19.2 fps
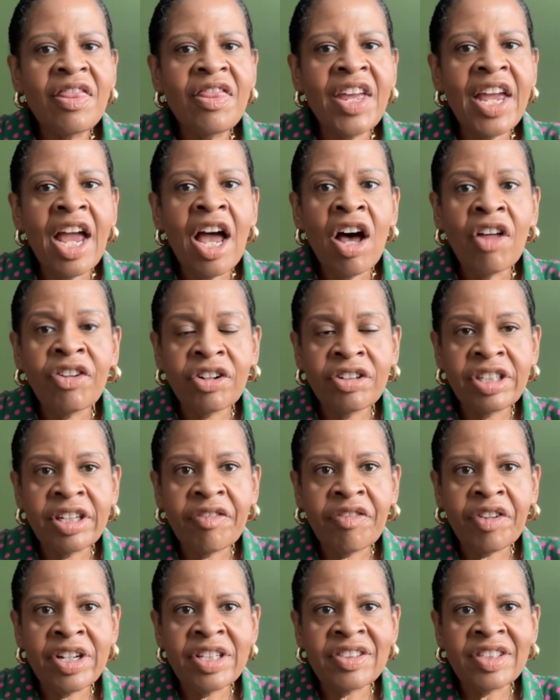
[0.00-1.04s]
The other
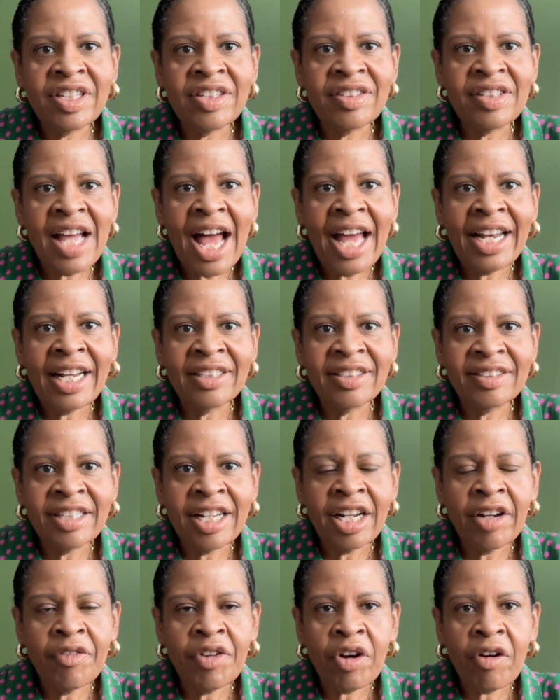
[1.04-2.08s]
difference is that
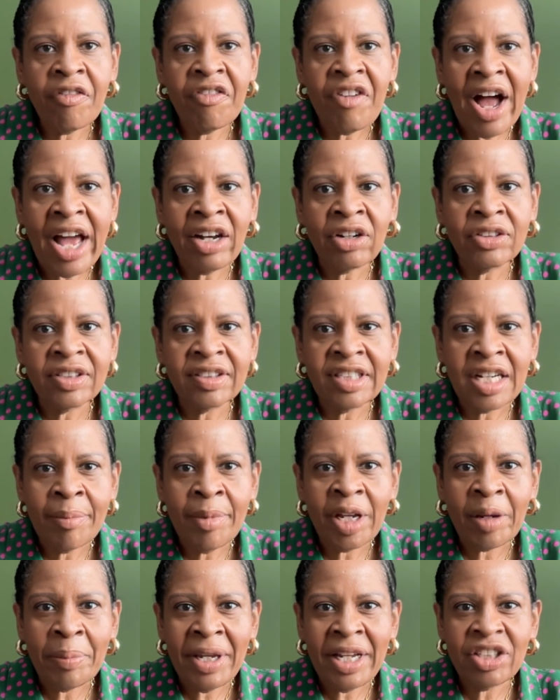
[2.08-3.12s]
instead of your final
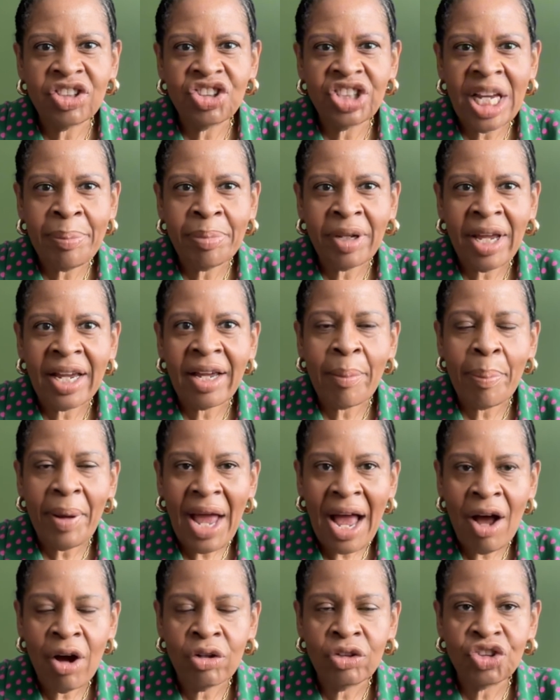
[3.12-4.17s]
stomach being shaped like a
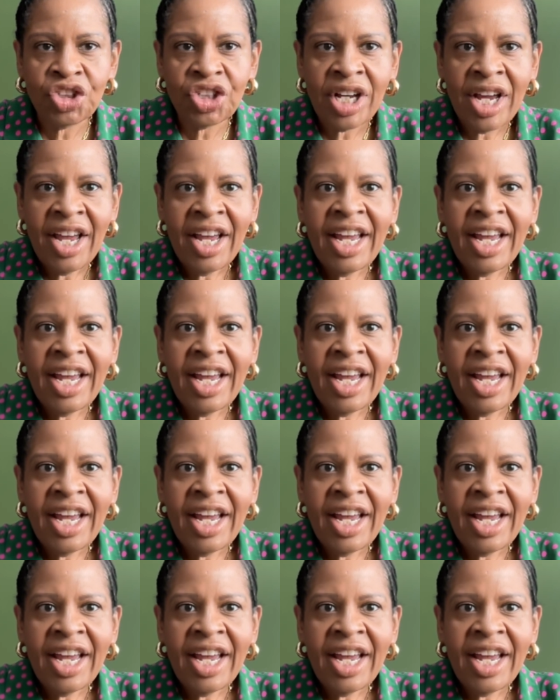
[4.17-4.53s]
pouch,